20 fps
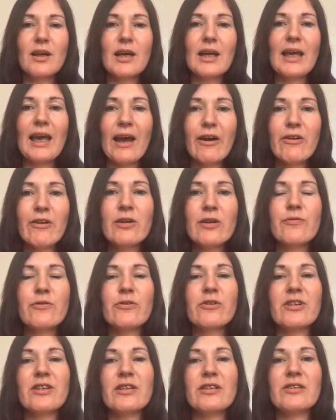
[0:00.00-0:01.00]
caring
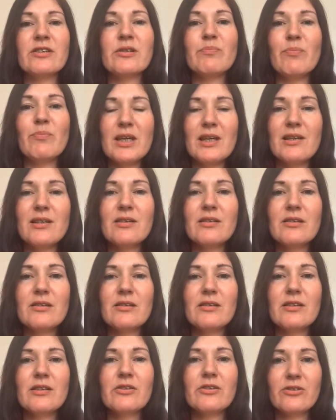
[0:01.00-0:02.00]
for these means,
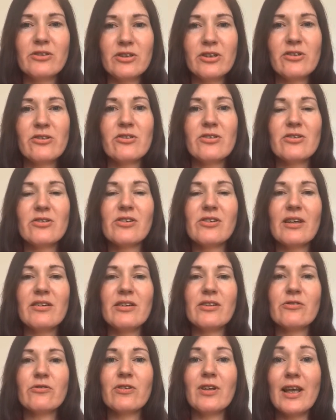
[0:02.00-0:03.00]
these conditions and
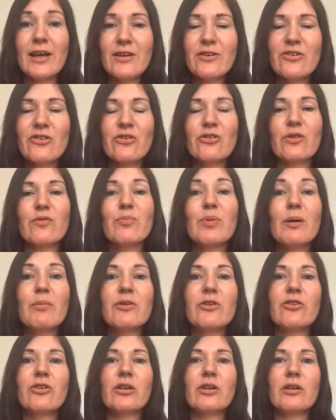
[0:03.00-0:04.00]
these relations of
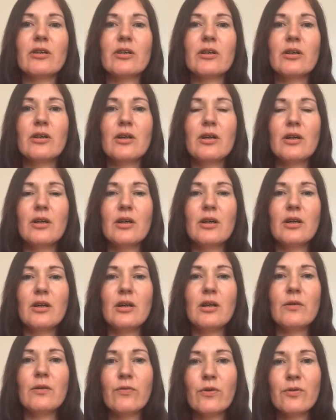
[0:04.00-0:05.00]
publishing
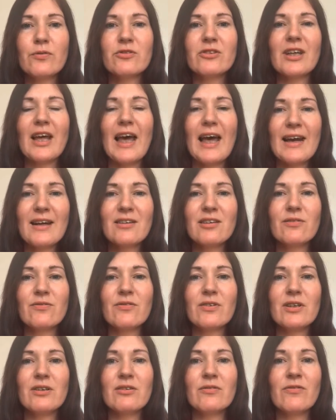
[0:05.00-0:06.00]
involves an active
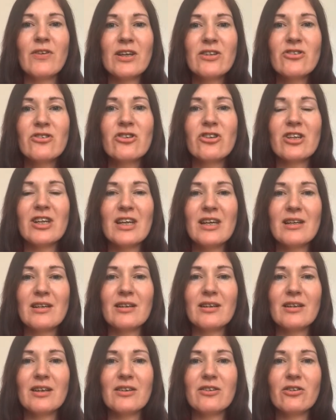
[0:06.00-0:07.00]
intervention
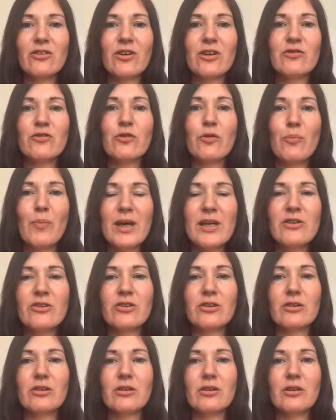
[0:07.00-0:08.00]
in and
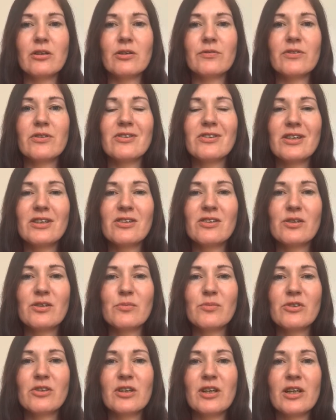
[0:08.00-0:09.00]
transformation of the
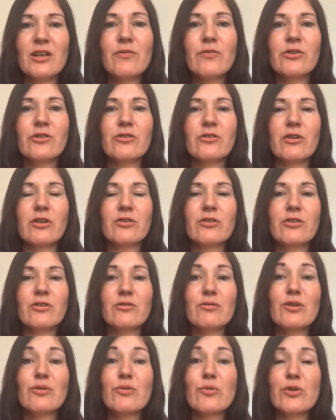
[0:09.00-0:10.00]
systems and infrastructures
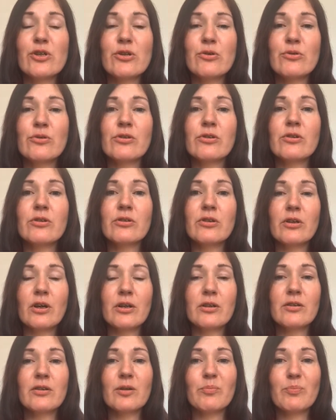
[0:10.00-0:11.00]
which we use to
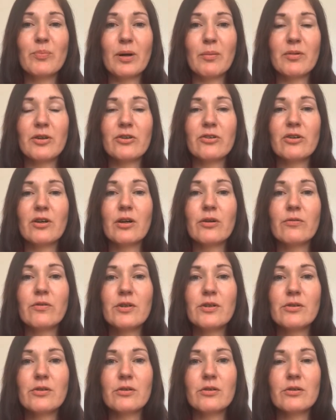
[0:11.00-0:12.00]
conduct and publish our
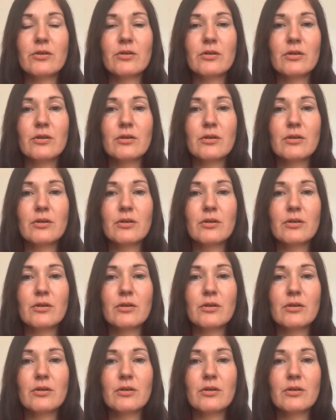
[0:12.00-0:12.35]
research.